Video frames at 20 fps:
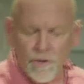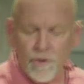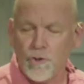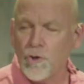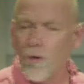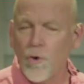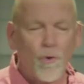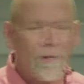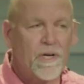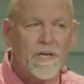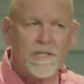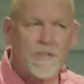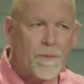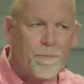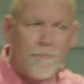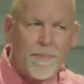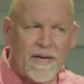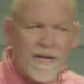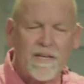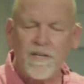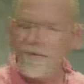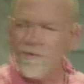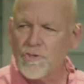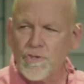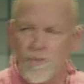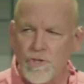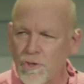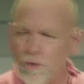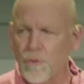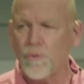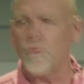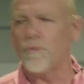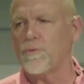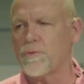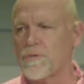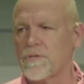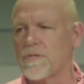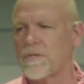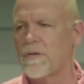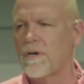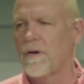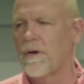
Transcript: You don't get to pick and choose